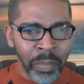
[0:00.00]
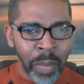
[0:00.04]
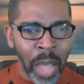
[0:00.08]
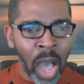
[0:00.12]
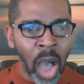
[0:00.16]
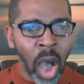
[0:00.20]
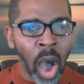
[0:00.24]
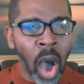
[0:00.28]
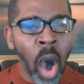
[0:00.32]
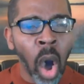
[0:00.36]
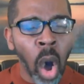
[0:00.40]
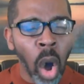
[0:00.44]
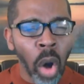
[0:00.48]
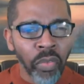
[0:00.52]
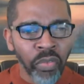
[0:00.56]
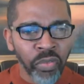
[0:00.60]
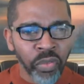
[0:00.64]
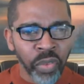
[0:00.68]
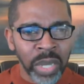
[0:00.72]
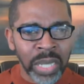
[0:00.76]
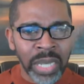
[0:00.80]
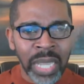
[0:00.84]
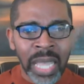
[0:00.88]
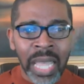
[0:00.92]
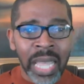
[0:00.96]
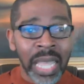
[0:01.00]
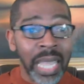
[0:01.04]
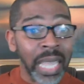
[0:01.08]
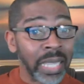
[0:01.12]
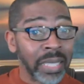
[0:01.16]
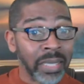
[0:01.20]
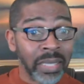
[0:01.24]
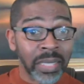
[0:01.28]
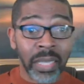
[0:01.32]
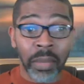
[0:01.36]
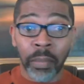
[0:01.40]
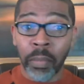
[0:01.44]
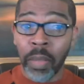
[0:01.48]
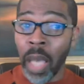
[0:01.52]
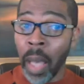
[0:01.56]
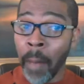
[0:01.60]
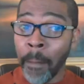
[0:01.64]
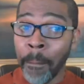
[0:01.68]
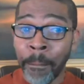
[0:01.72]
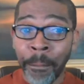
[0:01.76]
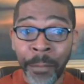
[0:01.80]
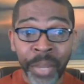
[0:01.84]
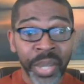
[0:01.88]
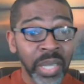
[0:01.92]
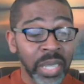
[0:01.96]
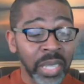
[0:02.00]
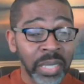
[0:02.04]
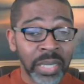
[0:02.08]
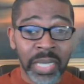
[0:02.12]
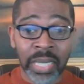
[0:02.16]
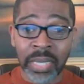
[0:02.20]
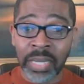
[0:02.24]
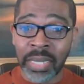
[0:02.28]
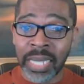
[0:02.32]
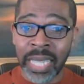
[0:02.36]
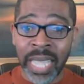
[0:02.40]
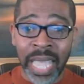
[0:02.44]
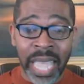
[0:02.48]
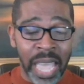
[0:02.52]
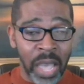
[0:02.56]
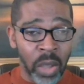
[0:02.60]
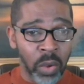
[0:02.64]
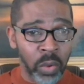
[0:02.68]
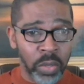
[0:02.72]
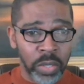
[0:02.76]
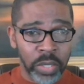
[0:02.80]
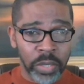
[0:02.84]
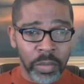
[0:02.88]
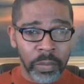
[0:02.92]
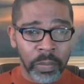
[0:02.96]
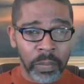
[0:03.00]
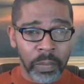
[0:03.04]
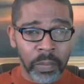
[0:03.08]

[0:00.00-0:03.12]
My offering is the ability to count.